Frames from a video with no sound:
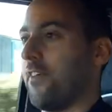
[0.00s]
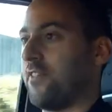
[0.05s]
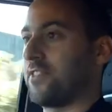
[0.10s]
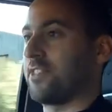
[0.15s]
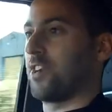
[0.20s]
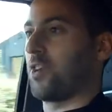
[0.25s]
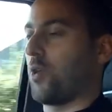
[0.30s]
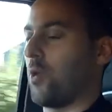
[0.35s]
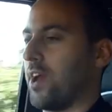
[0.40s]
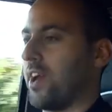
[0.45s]
is a
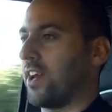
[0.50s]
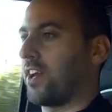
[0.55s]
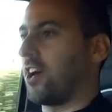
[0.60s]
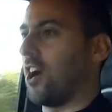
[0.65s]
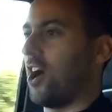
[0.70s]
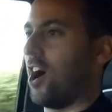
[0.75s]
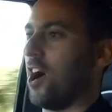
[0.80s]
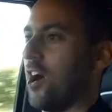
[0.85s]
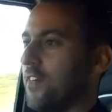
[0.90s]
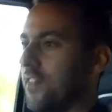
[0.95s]
quick
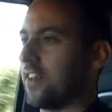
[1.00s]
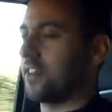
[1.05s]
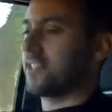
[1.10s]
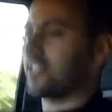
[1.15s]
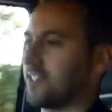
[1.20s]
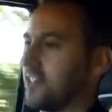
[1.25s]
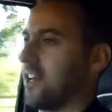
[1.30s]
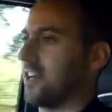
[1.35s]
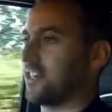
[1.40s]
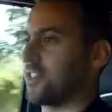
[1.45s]
car and this
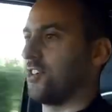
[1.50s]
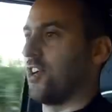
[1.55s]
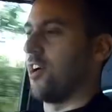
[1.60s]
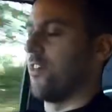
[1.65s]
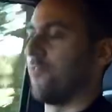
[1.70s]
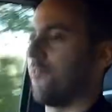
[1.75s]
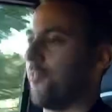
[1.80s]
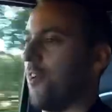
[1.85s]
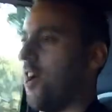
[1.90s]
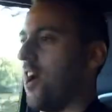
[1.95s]

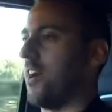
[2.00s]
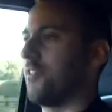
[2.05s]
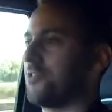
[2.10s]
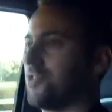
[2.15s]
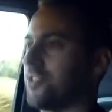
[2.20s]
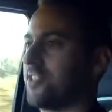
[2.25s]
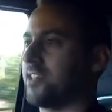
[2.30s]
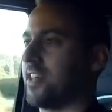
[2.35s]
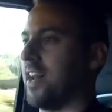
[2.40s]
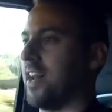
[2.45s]
695 just